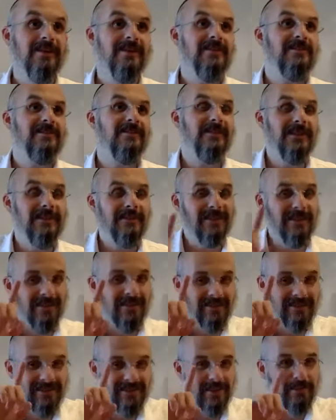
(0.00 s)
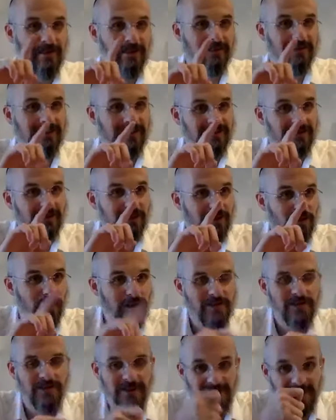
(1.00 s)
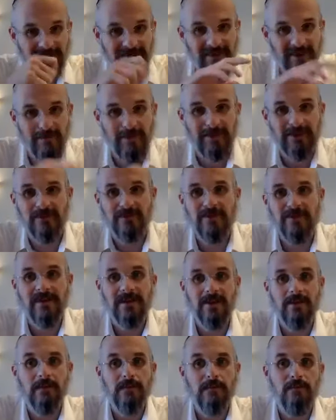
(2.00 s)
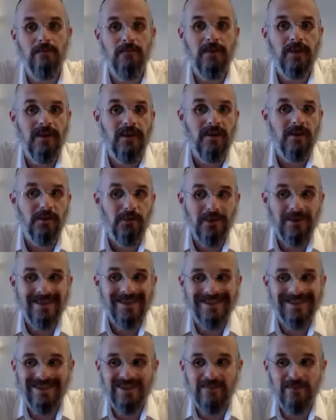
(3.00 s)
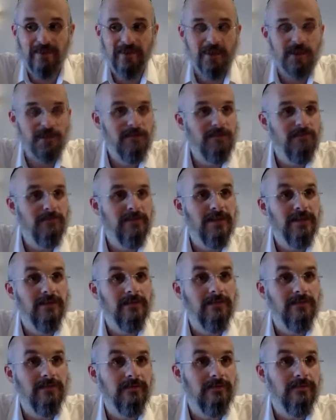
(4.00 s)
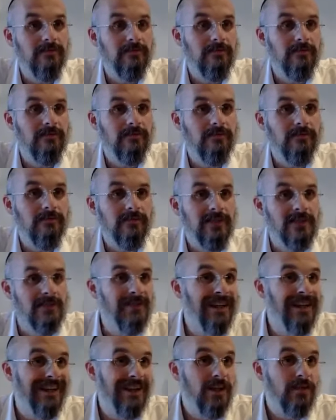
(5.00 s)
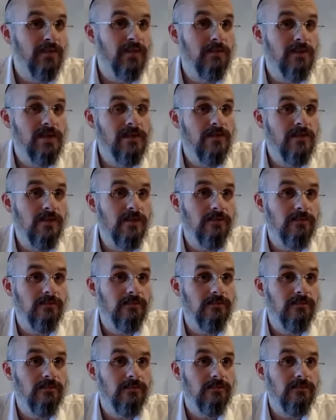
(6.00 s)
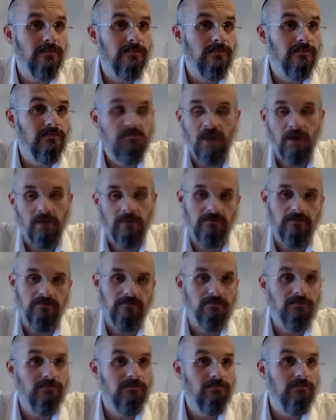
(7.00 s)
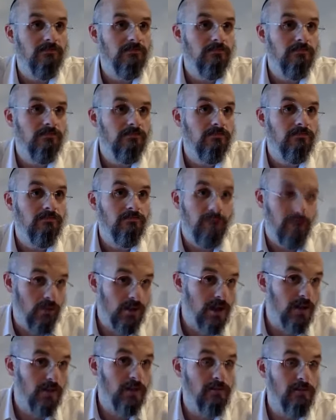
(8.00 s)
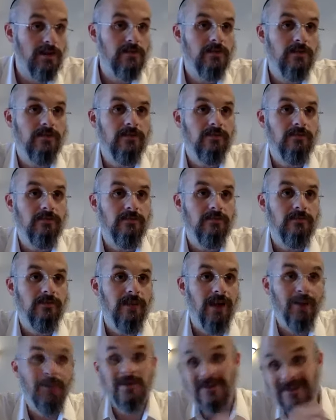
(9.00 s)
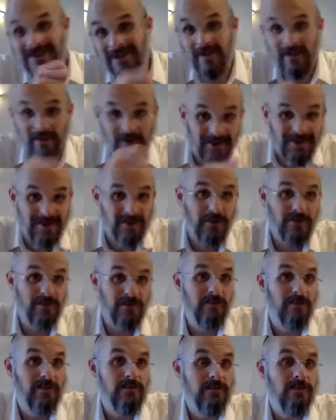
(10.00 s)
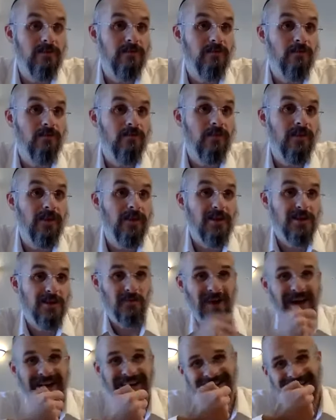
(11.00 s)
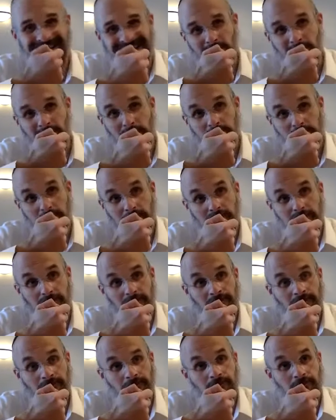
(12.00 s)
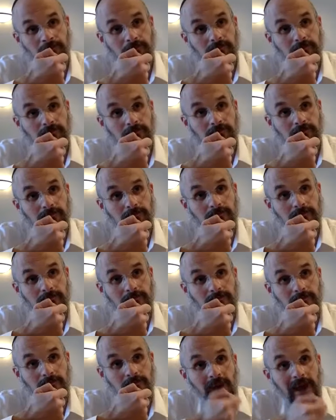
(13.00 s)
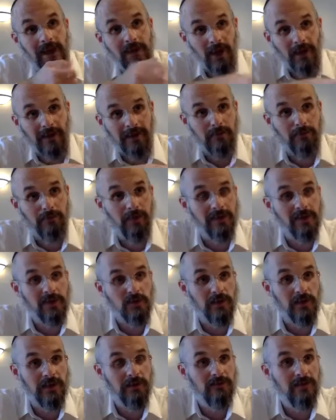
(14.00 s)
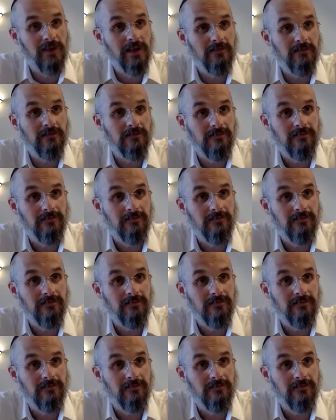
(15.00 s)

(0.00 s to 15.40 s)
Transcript: So let's, let, let's think about this. It's a good question. Let, let's think about this for a second. What does scared of punishment mean? Doesn't mean I care for the mitzvah. No, I don't care for the mitzvah. I'm just scared of the consequence of the mitzvah. So if I can get away with it and not get punished, would I do that?